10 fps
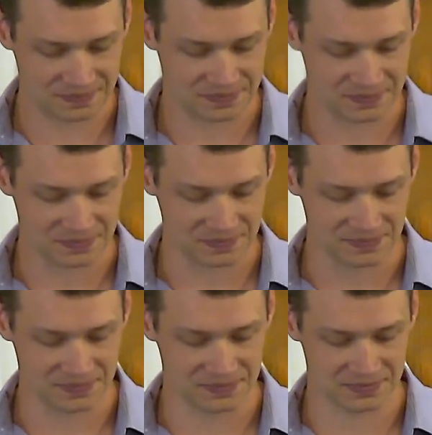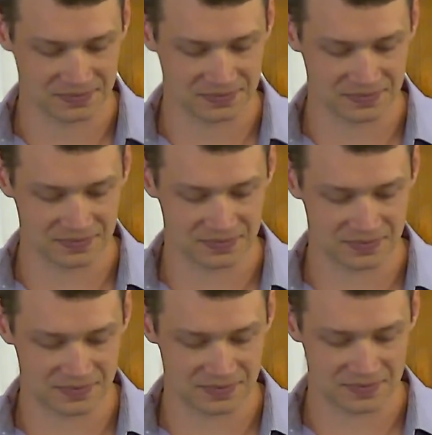
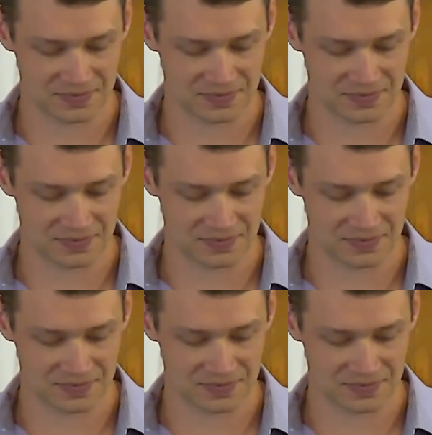(no one is talking)